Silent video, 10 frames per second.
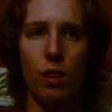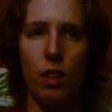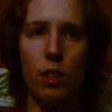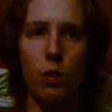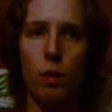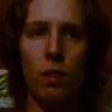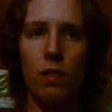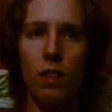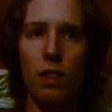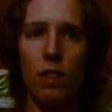each one
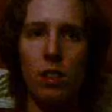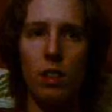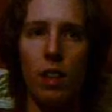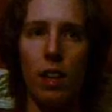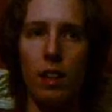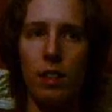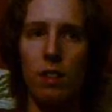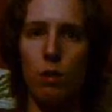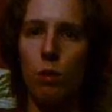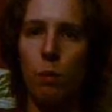of us has
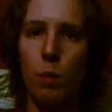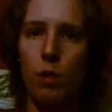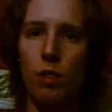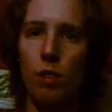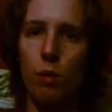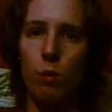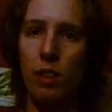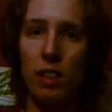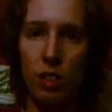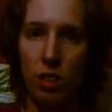their own personal
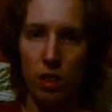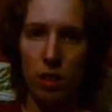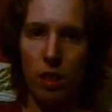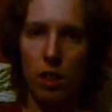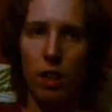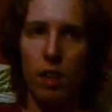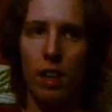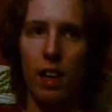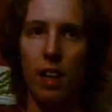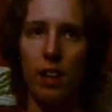religion
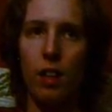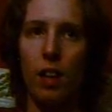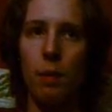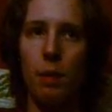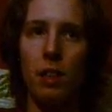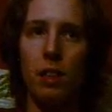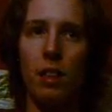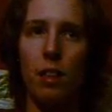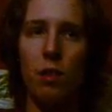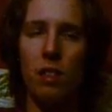I mean,
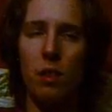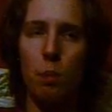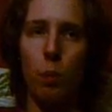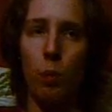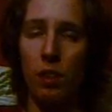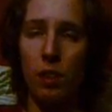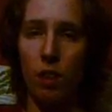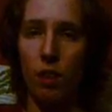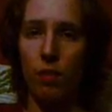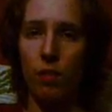there's this point
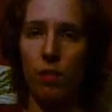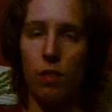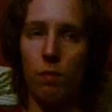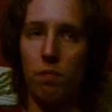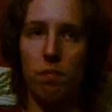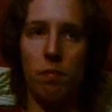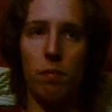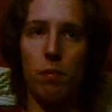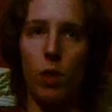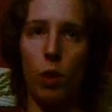of
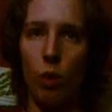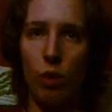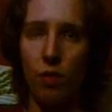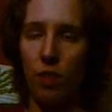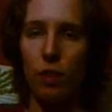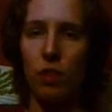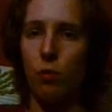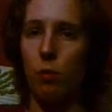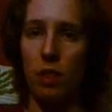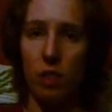all the
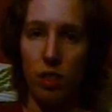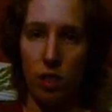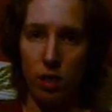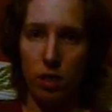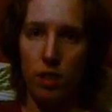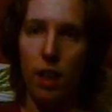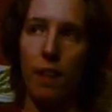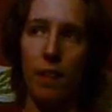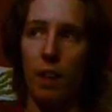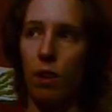various religions,
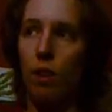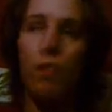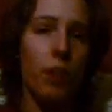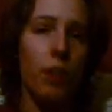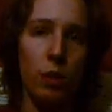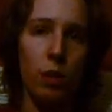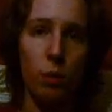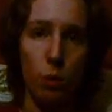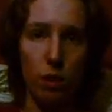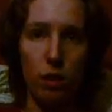and there are a few in the
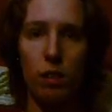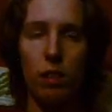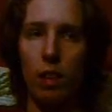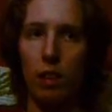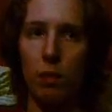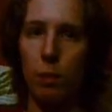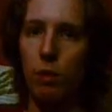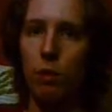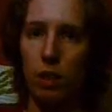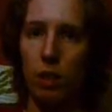world, like the
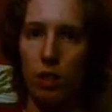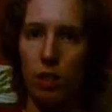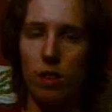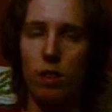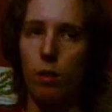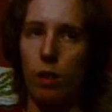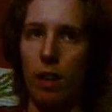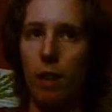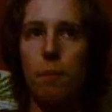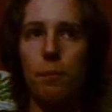big religions,
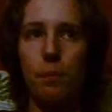okay?